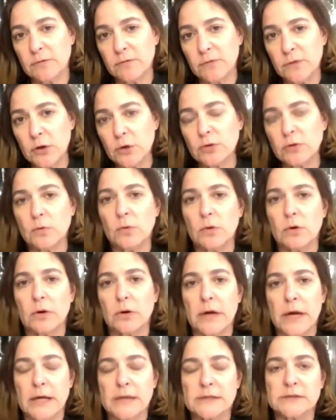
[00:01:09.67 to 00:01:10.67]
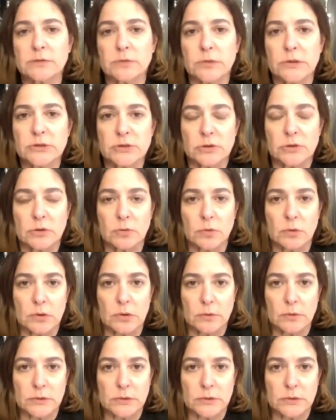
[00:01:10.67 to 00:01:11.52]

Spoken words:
view the war as a regional war,